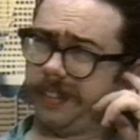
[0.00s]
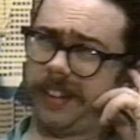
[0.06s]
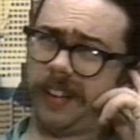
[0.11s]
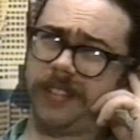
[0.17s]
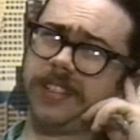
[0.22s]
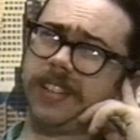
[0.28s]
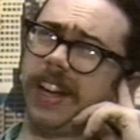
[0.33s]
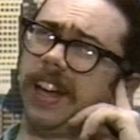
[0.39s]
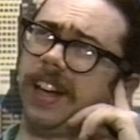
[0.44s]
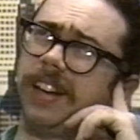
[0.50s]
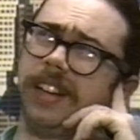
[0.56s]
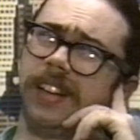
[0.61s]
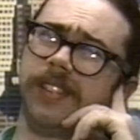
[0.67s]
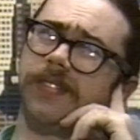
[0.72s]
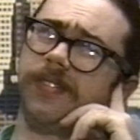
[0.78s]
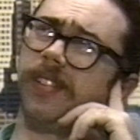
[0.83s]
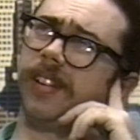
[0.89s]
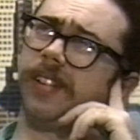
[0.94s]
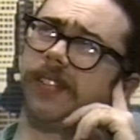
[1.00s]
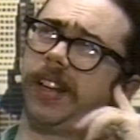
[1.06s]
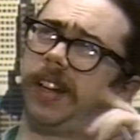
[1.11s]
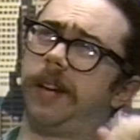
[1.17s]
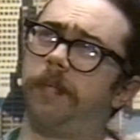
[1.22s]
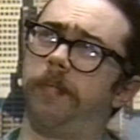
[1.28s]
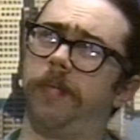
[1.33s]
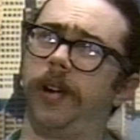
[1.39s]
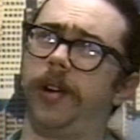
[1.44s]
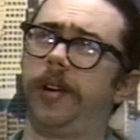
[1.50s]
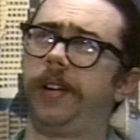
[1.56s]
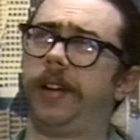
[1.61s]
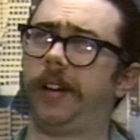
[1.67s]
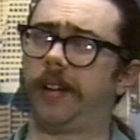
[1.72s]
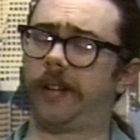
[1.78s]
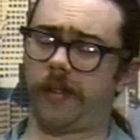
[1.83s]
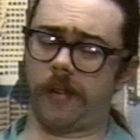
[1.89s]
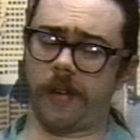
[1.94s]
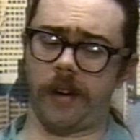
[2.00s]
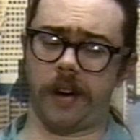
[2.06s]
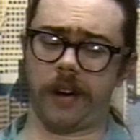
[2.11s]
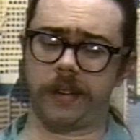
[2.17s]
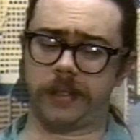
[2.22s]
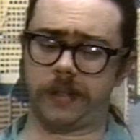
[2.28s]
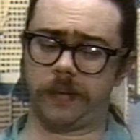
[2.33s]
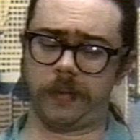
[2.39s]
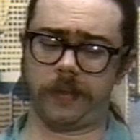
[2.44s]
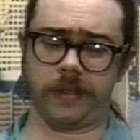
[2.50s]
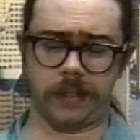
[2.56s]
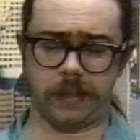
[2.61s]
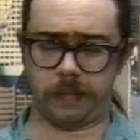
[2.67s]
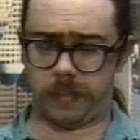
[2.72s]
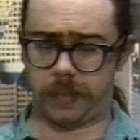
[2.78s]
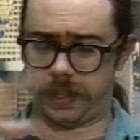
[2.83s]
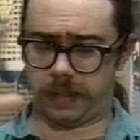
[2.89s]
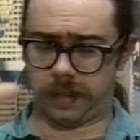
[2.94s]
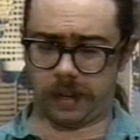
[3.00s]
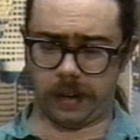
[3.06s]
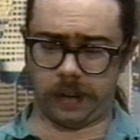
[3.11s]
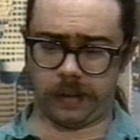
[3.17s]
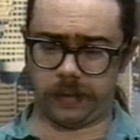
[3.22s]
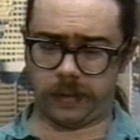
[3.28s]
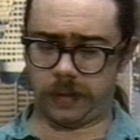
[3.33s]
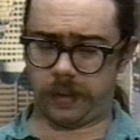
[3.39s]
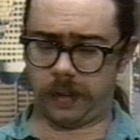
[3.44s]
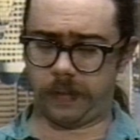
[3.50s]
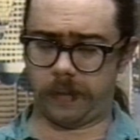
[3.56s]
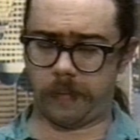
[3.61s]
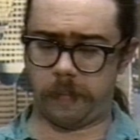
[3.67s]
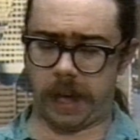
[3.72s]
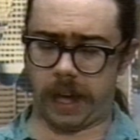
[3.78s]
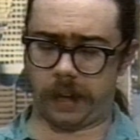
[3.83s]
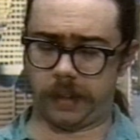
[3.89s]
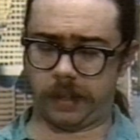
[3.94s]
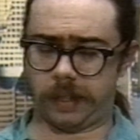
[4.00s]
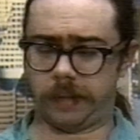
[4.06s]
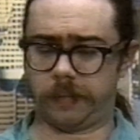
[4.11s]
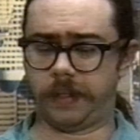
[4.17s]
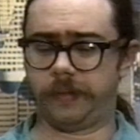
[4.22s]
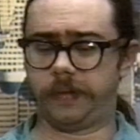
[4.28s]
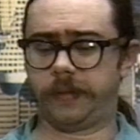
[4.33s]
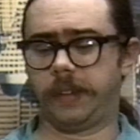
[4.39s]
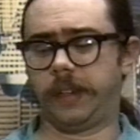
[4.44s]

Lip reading: They're standing in front of like a burning cross, which is a bizarre sort of amalgam of,